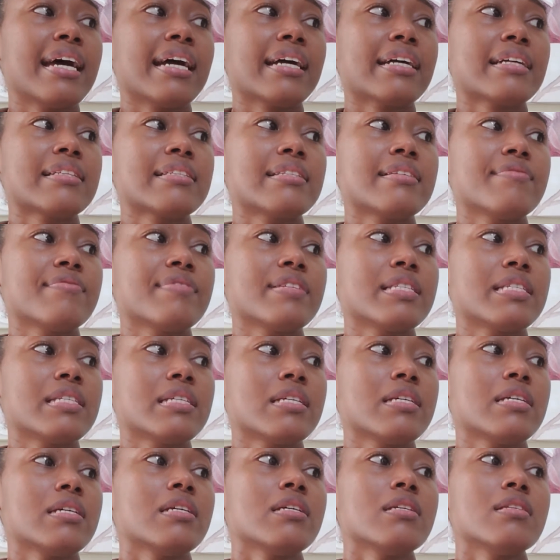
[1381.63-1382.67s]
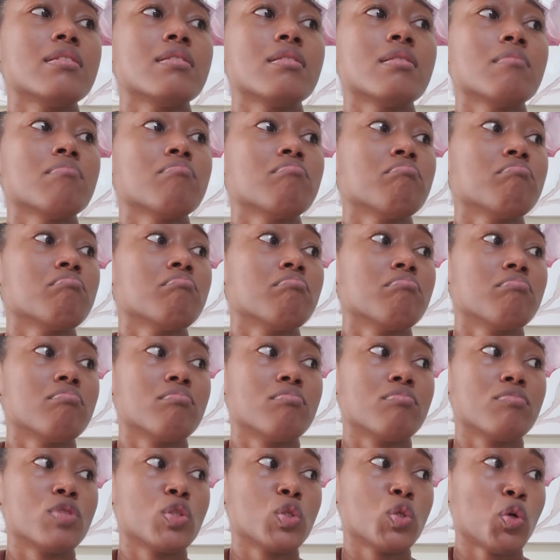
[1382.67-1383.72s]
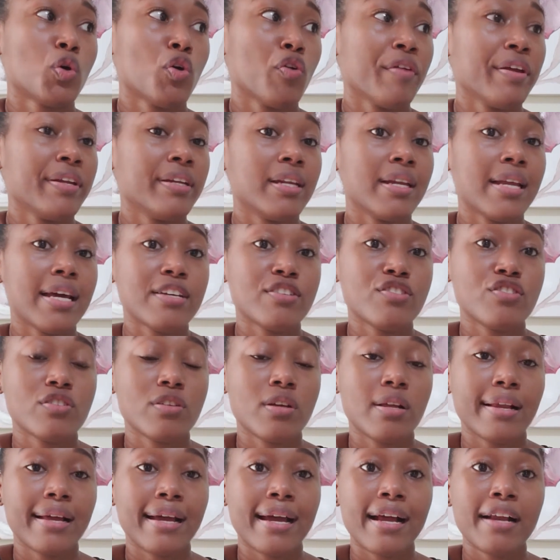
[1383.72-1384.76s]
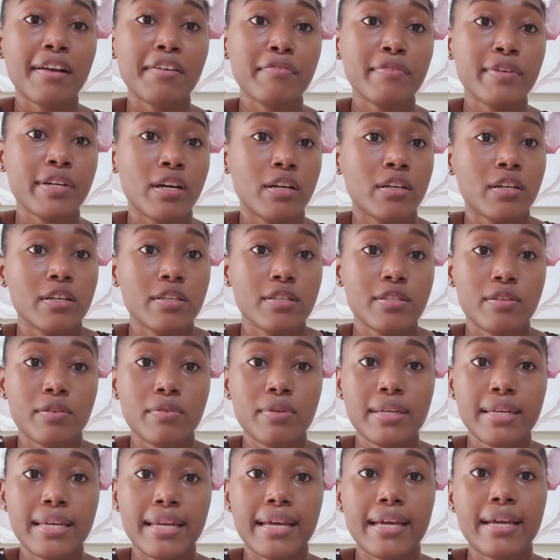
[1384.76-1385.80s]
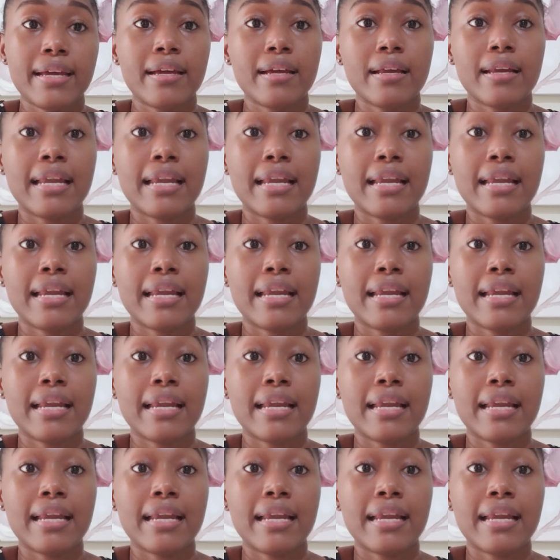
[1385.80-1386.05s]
activities, touring the National Gallery on a Sunday.